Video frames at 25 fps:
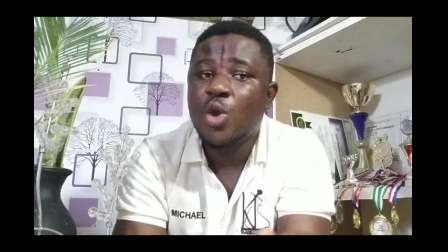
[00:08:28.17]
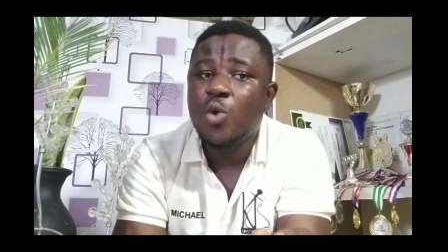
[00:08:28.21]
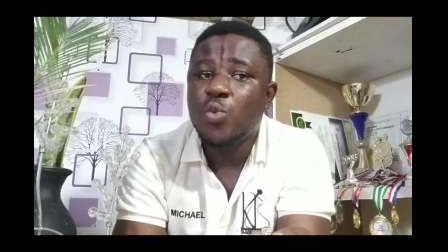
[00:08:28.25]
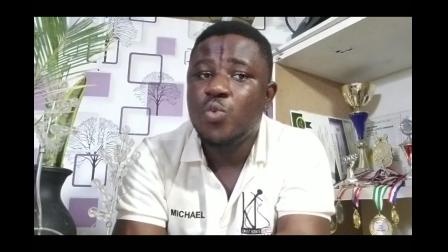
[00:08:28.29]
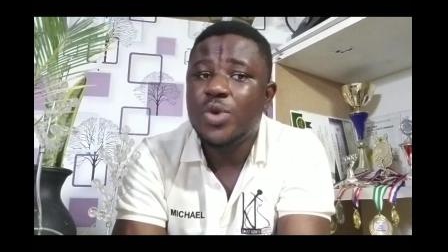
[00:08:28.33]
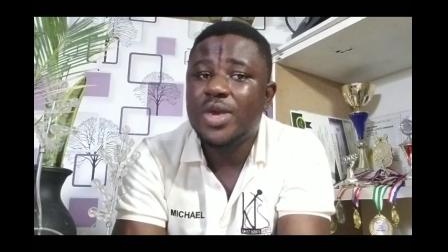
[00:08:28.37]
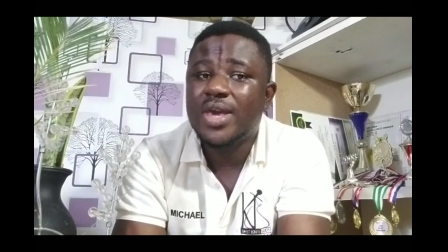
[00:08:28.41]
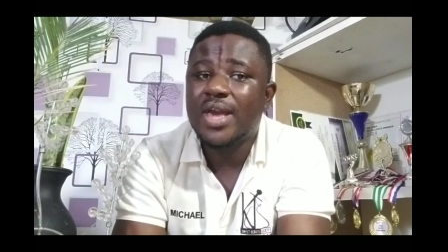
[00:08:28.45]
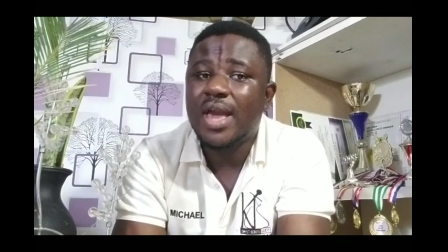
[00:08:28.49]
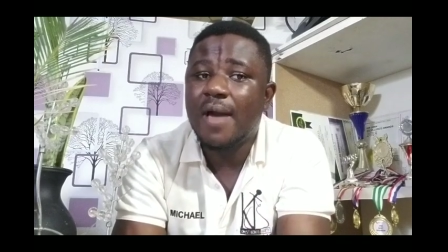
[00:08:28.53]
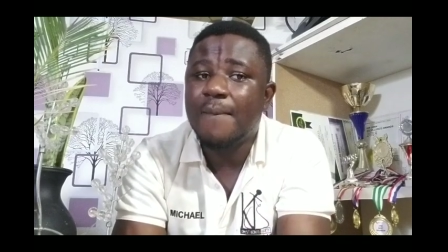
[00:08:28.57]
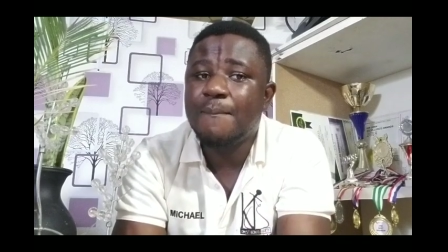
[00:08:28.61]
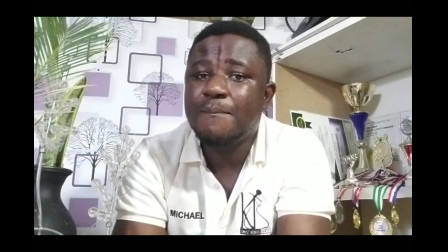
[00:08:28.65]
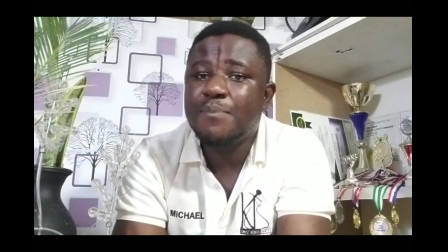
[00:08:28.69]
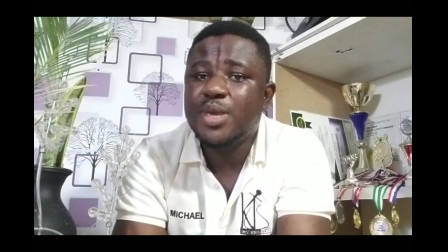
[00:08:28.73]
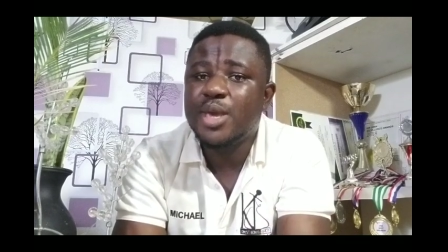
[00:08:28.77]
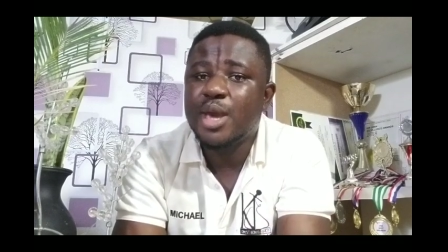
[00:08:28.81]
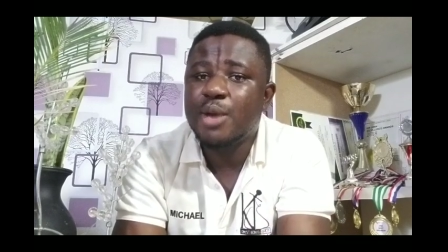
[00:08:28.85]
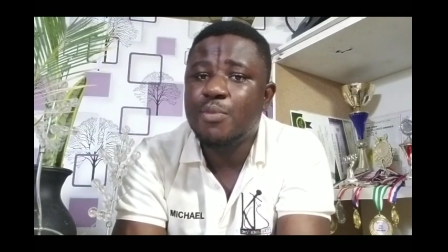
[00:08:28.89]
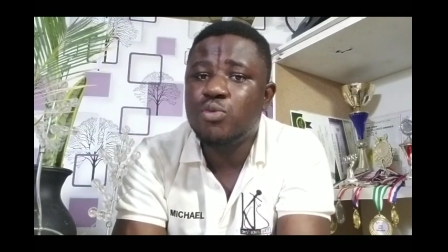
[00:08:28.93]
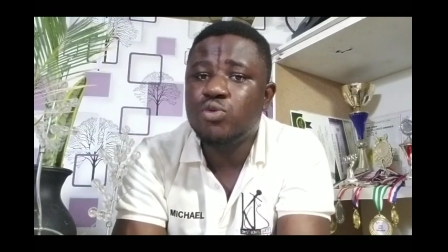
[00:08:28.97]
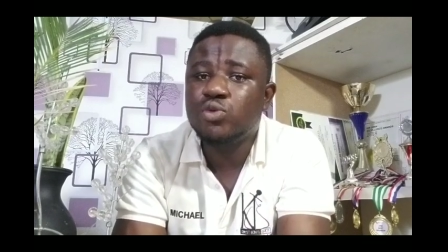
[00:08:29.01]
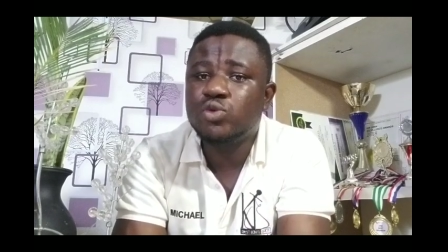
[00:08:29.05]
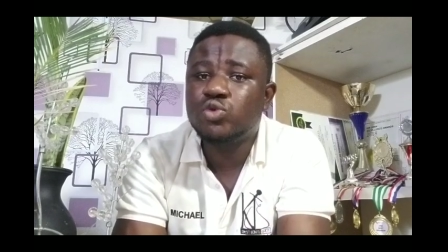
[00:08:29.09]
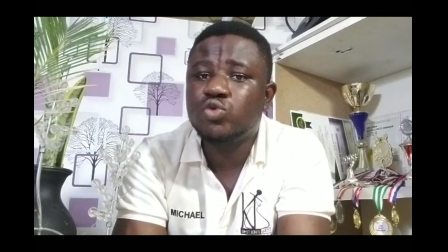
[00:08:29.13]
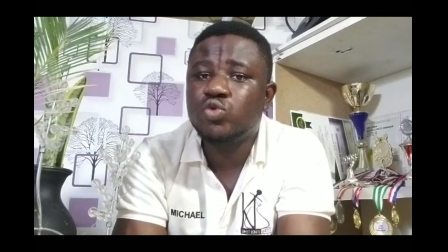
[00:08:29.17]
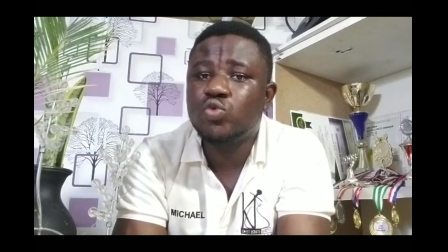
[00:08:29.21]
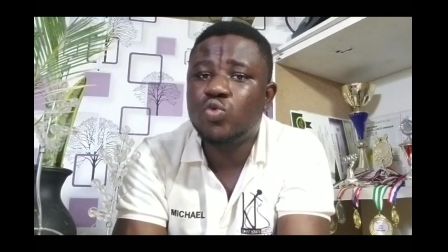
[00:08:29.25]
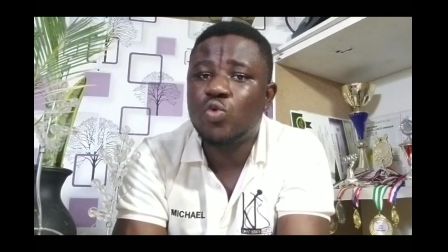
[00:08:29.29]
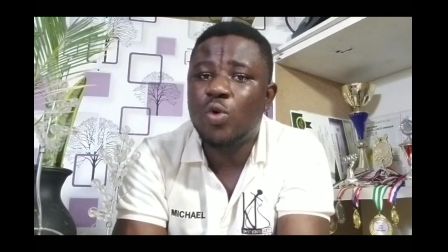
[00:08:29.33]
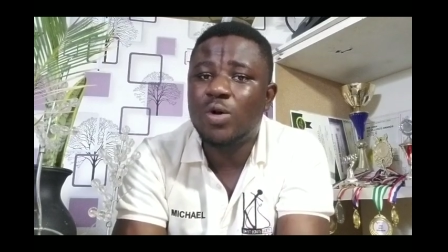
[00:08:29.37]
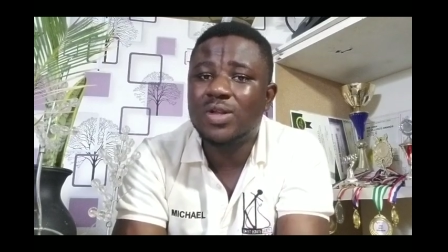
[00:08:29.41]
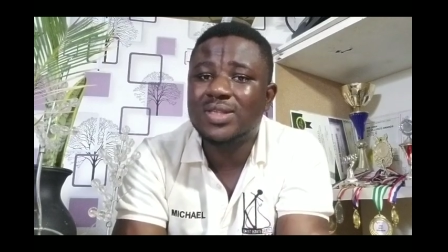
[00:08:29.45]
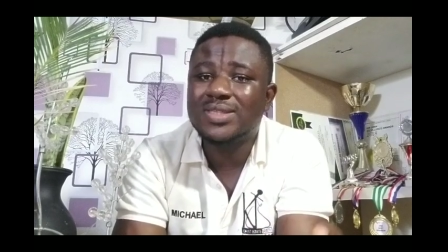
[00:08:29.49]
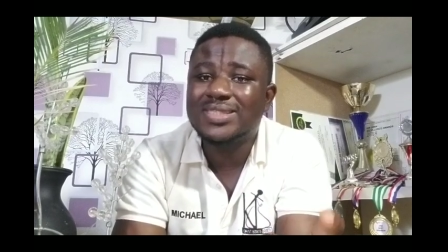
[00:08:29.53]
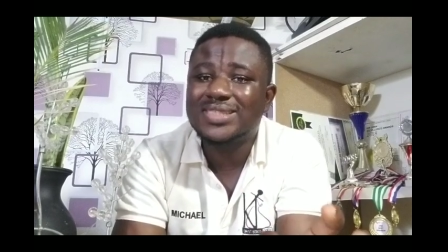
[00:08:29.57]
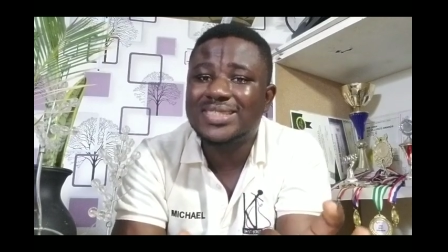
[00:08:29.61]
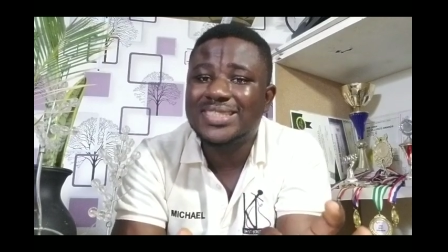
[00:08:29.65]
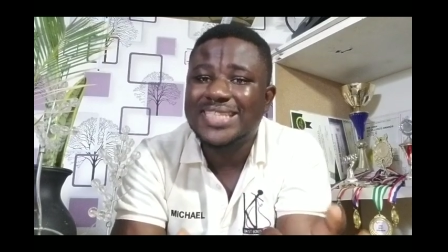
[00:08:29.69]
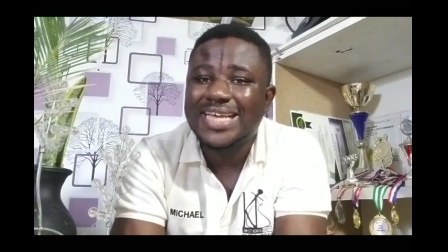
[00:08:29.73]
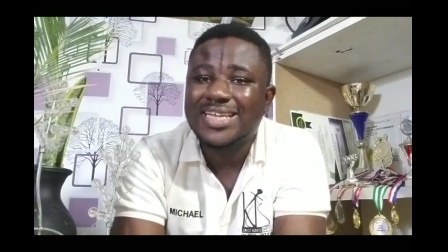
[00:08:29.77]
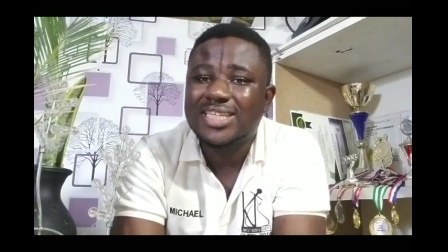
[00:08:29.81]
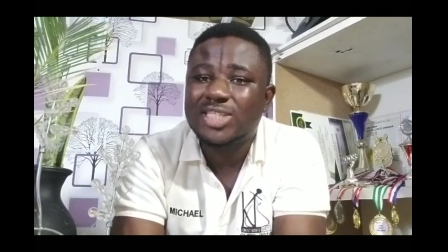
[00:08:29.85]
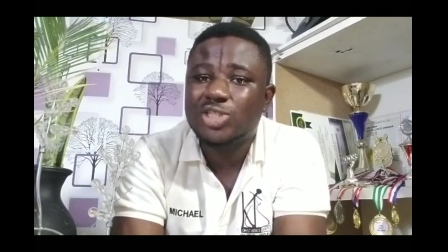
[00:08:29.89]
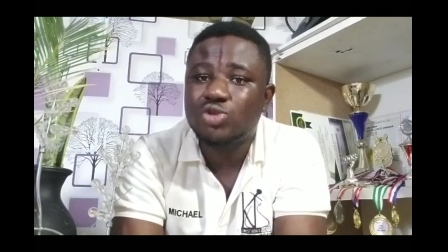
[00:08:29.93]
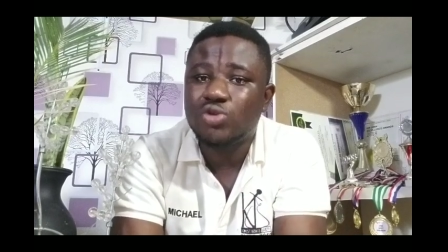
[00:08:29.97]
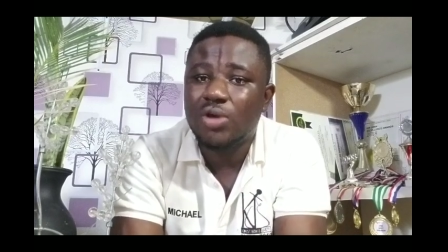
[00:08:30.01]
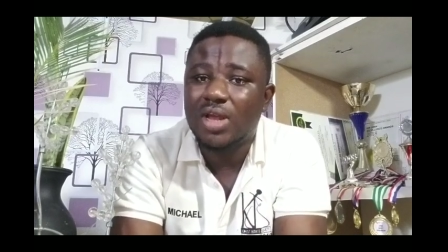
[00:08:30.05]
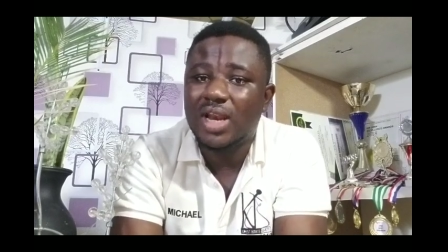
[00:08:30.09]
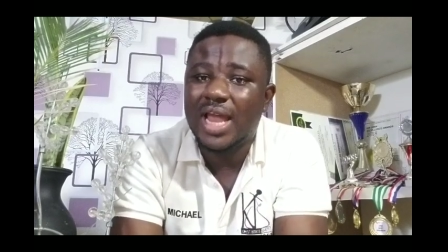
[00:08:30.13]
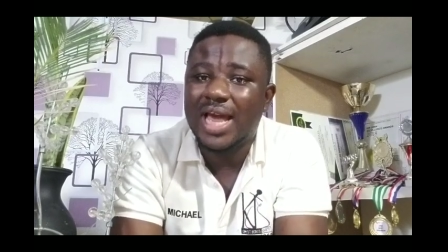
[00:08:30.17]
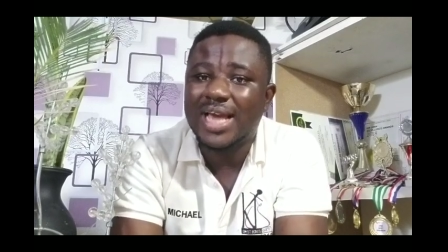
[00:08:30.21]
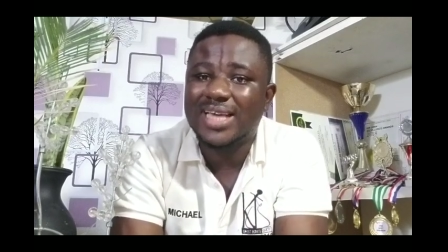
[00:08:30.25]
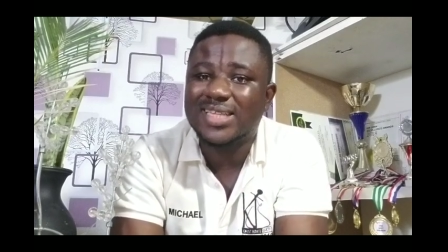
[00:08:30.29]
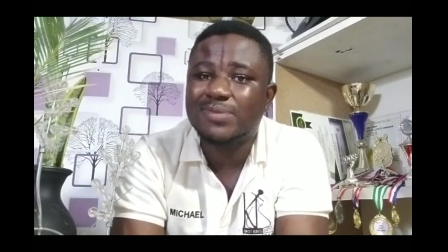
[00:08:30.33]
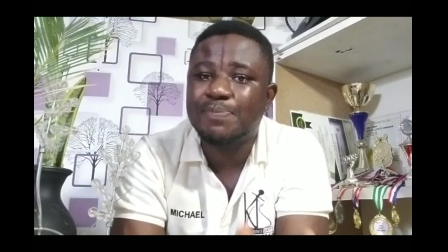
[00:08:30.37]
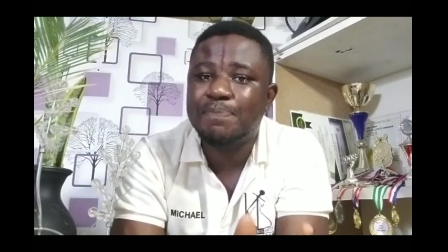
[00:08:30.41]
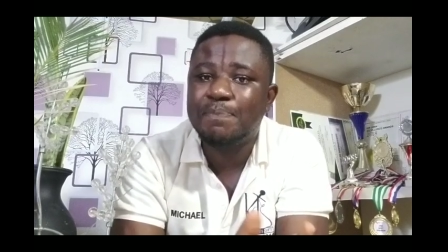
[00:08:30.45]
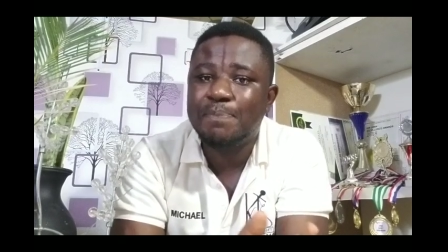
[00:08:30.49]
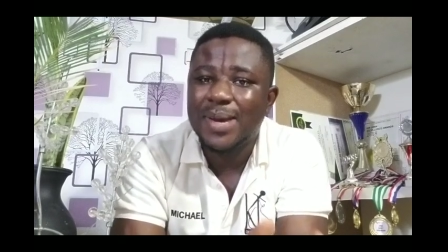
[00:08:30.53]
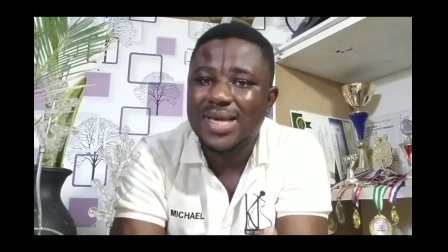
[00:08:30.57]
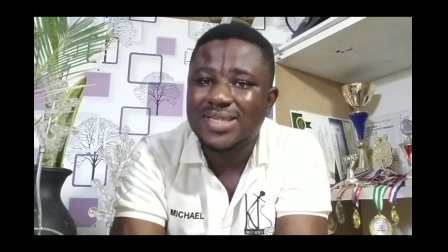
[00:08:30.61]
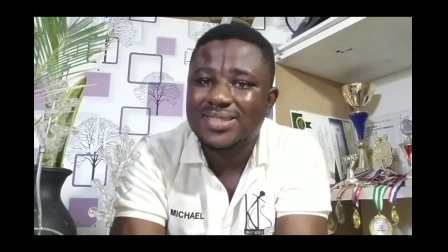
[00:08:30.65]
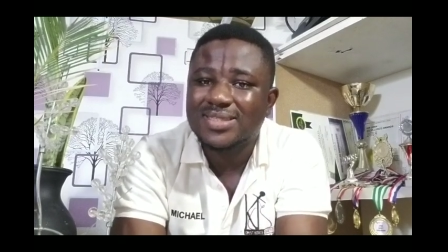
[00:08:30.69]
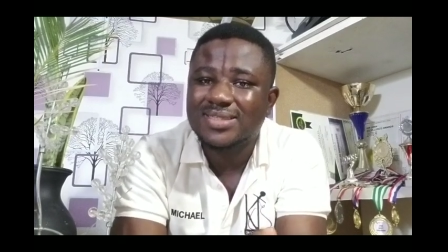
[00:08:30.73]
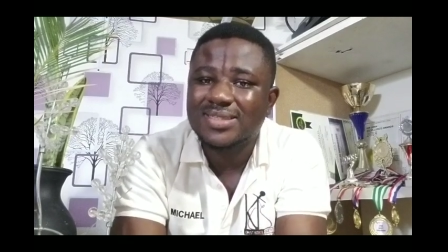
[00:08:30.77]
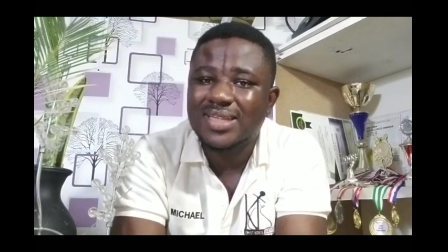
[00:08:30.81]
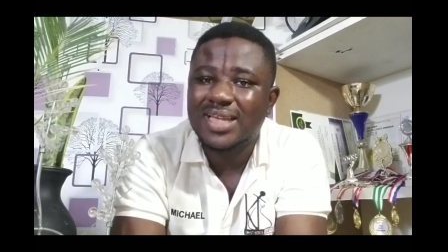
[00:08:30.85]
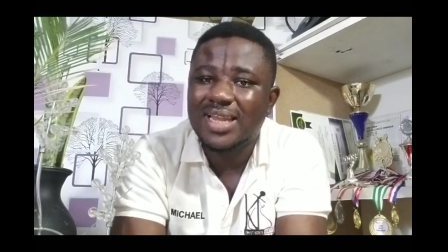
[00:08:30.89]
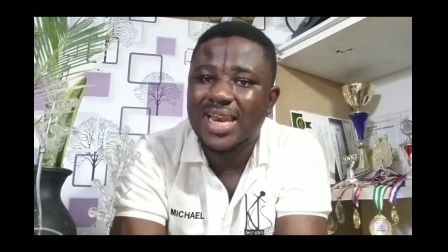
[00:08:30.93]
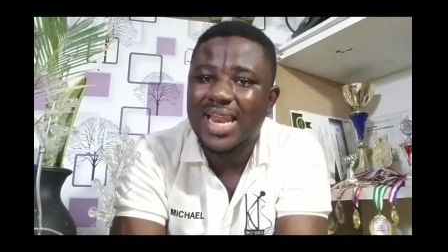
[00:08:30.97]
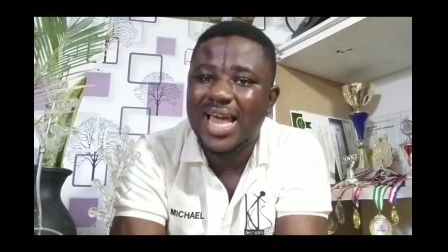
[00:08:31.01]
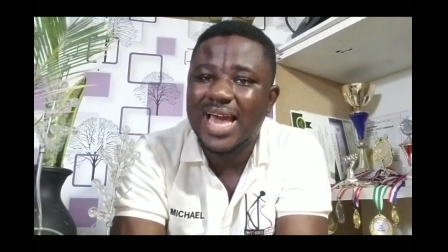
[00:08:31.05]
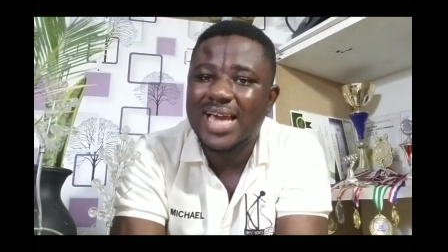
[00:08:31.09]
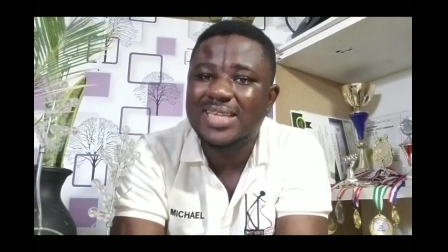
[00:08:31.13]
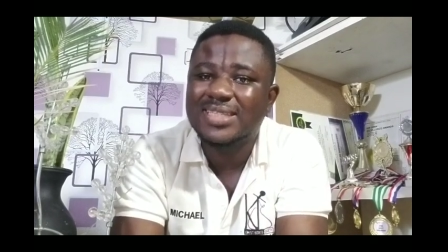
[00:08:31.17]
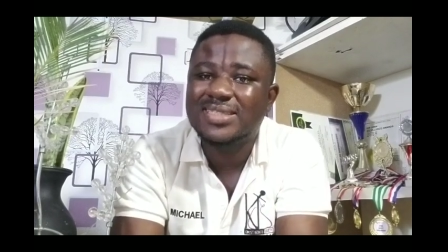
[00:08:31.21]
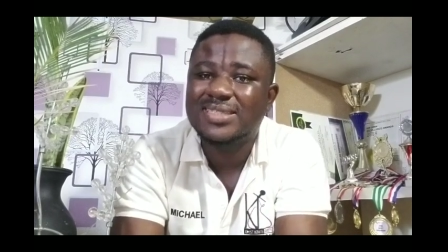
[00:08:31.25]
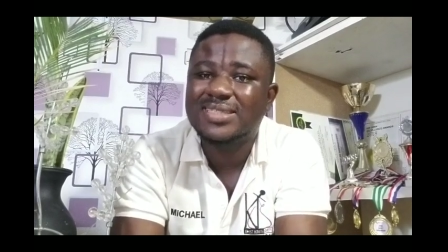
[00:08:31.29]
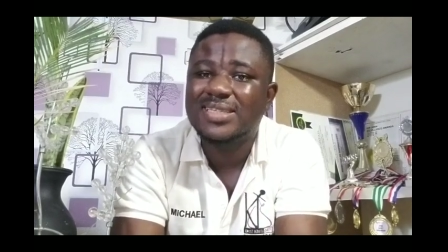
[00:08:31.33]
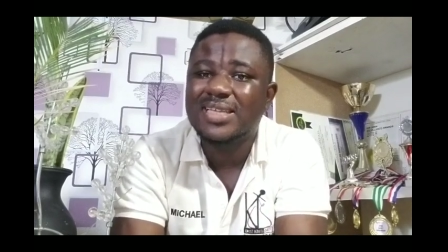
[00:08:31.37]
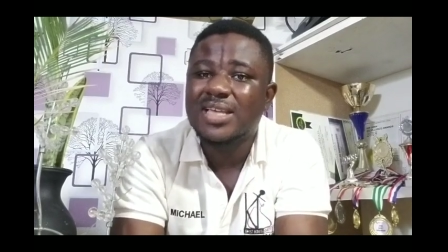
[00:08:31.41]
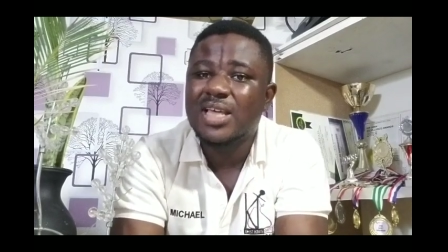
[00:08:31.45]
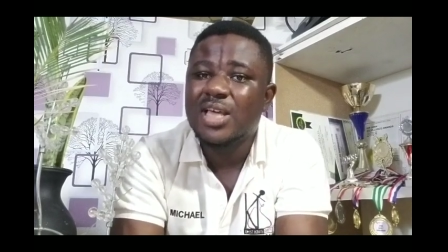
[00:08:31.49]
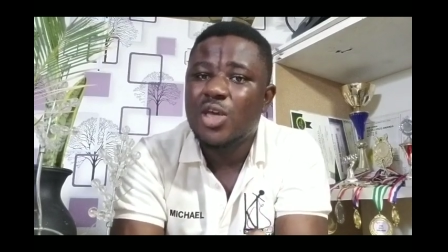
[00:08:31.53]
we can be able to contextualize, personalize